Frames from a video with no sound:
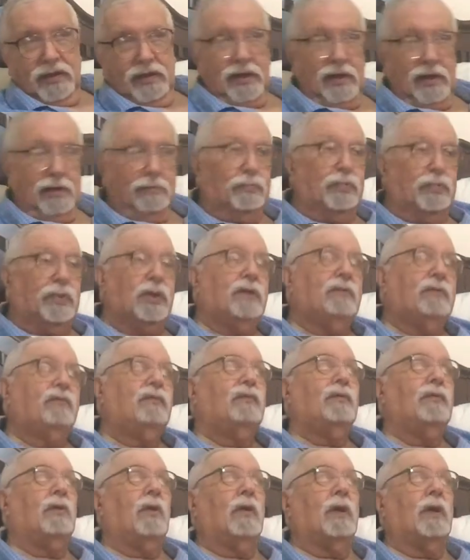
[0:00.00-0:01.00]
a big
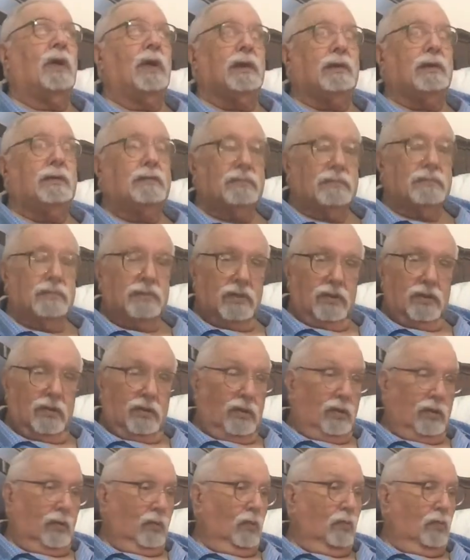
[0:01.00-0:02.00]
fire,
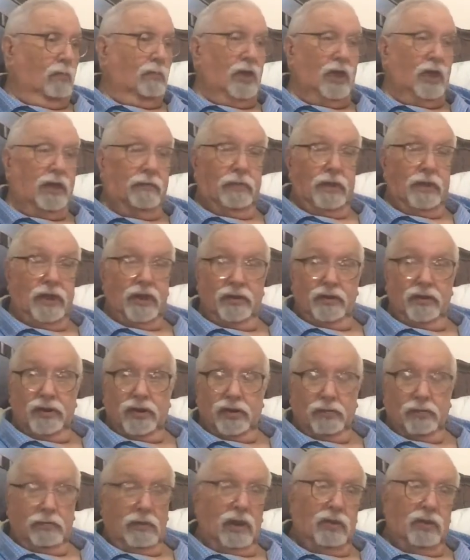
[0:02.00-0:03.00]
or maybe an
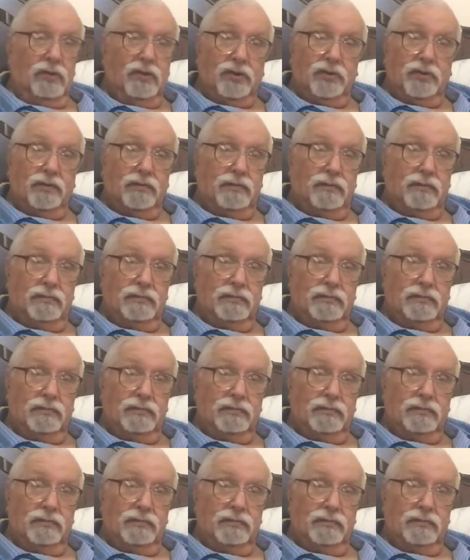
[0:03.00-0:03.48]
explosion.